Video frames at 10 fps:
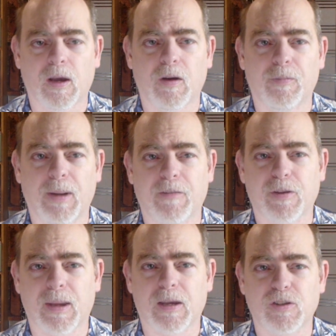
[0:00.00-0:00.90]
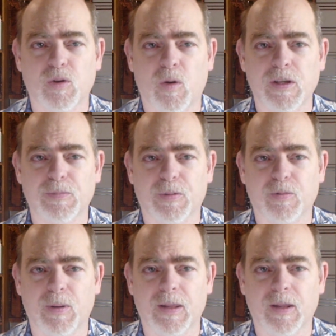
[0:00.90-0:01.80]
We may have to make a choice
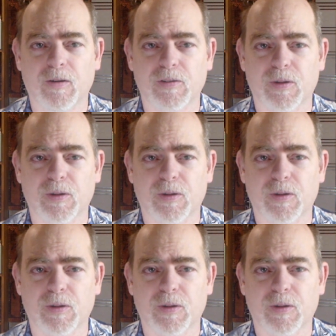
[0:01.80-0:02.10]
between those.